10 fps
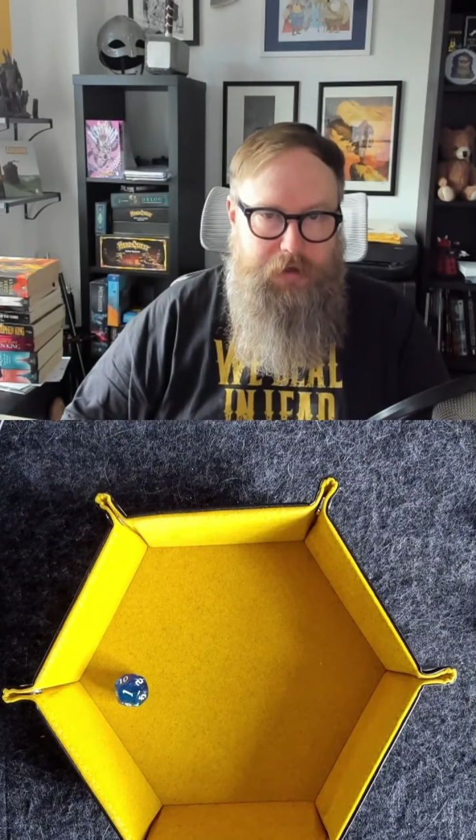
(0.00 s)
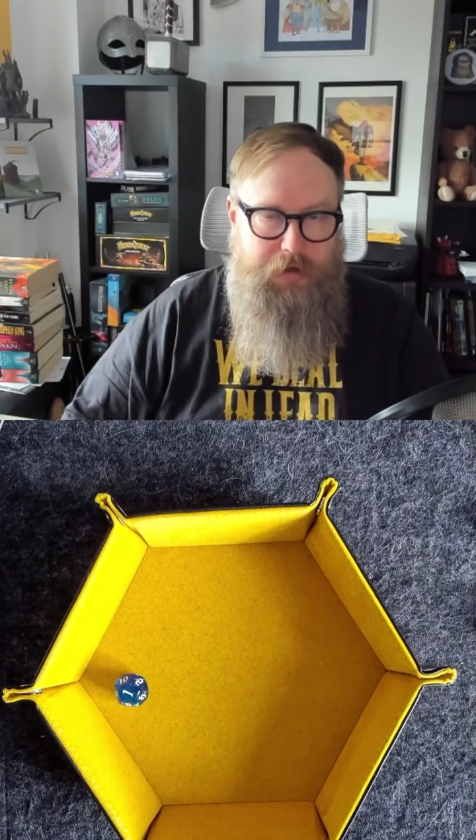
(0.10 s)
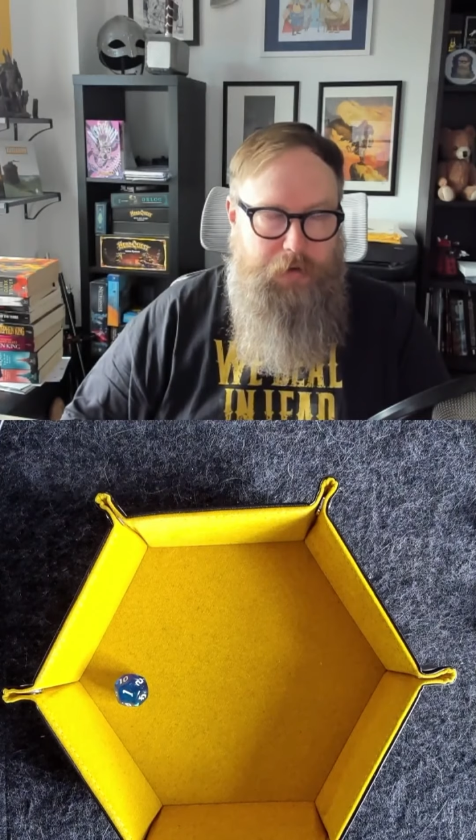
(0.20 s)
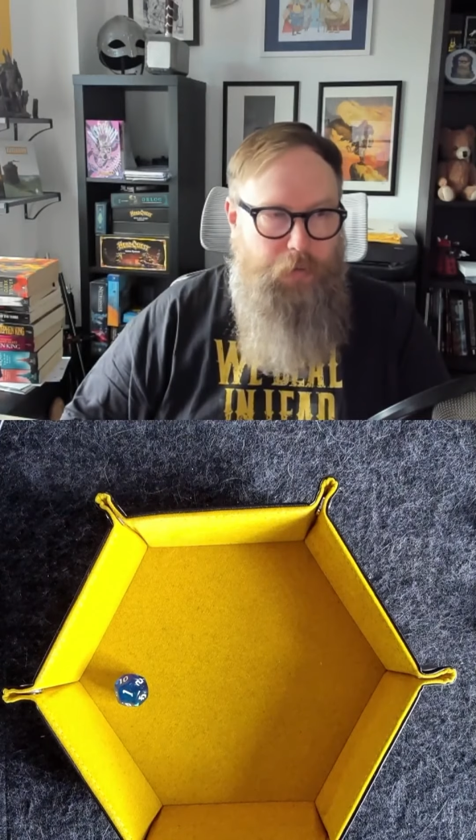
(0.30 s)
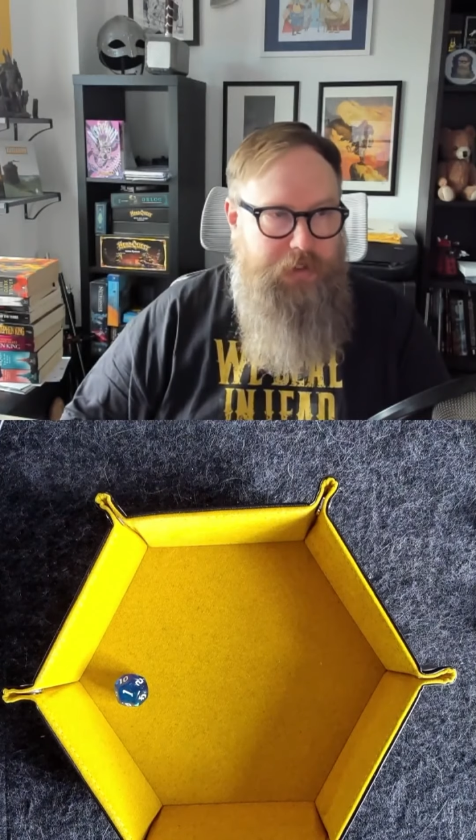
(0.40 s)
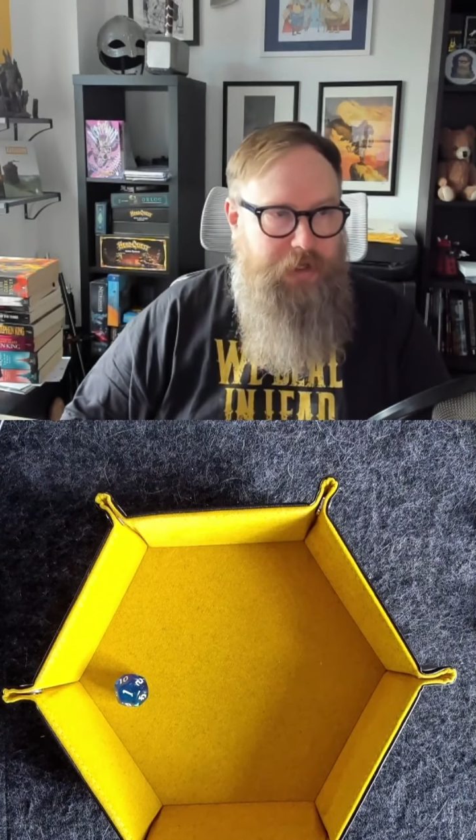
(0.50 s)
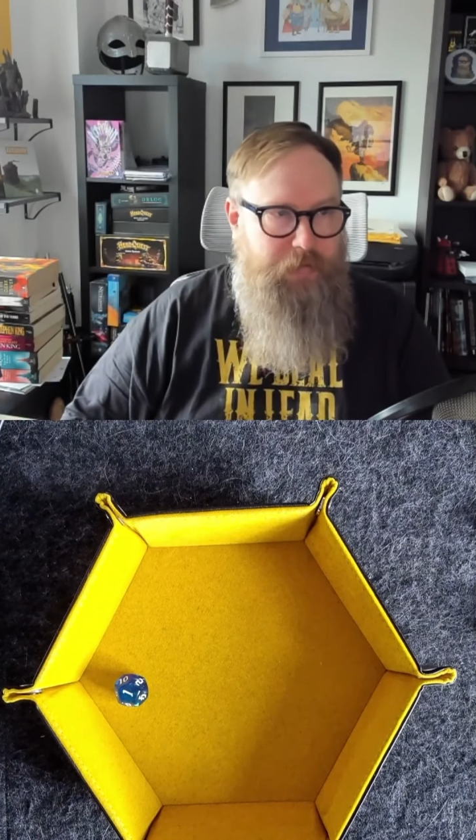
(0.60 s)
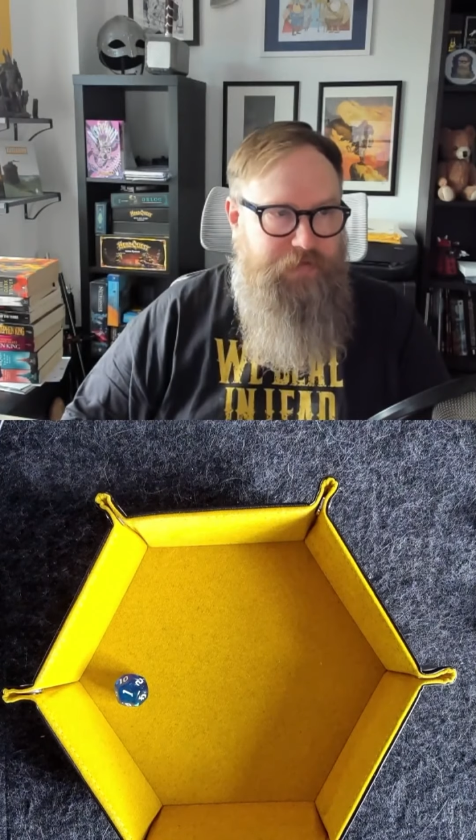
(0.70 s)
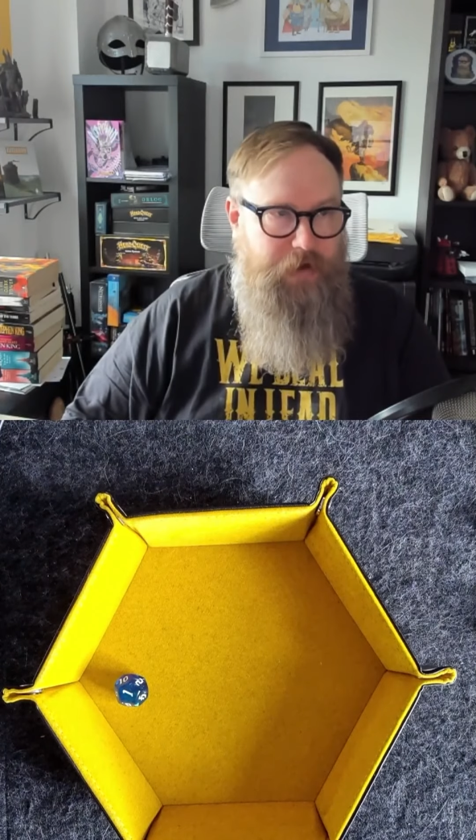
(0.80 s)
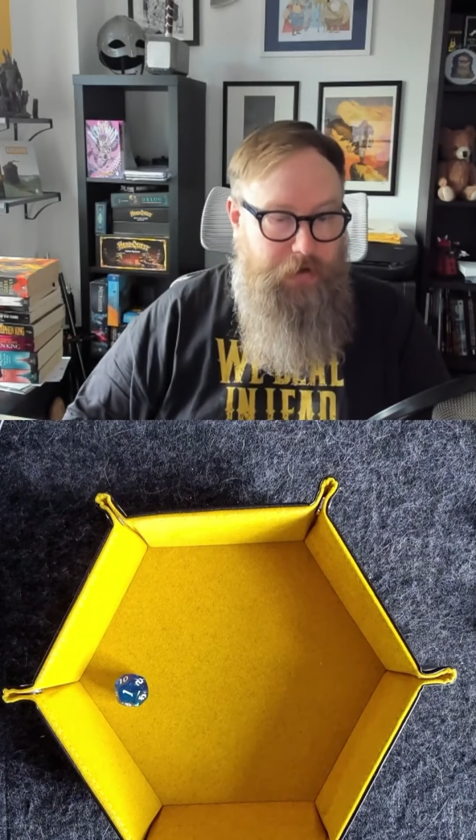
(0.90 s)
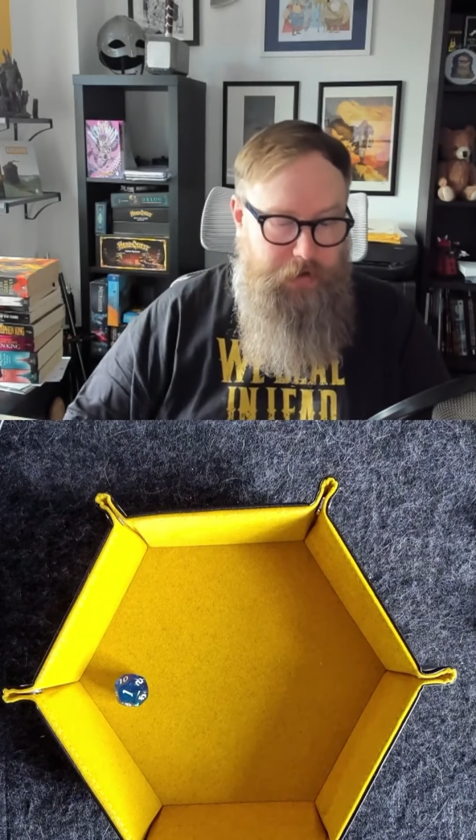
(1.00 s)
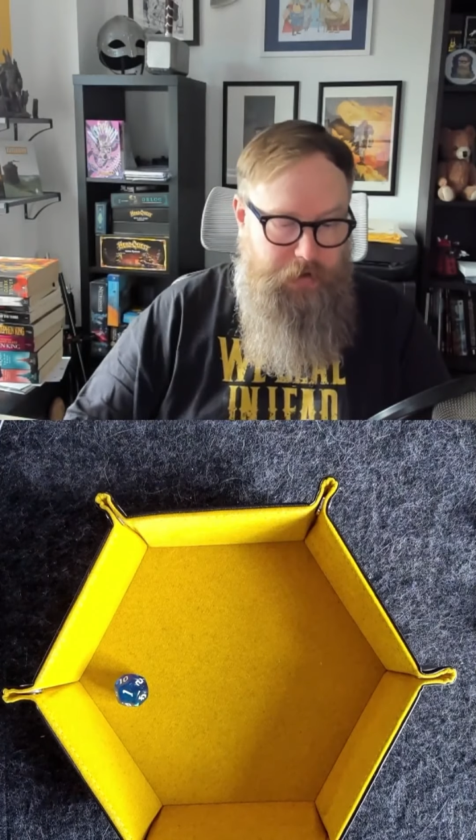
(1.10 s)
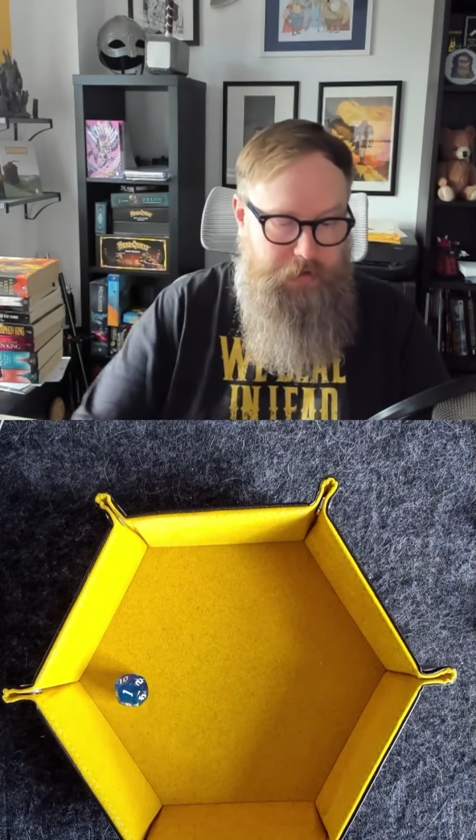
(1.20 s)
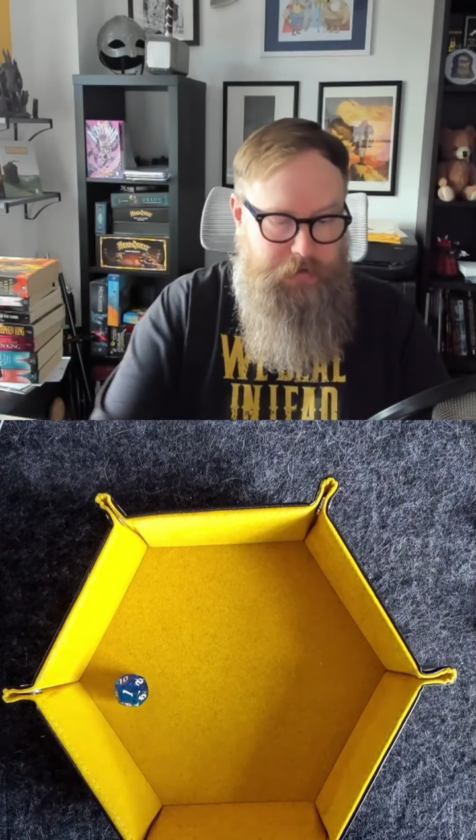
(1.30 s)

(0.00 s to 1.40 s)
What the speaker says: what type of gun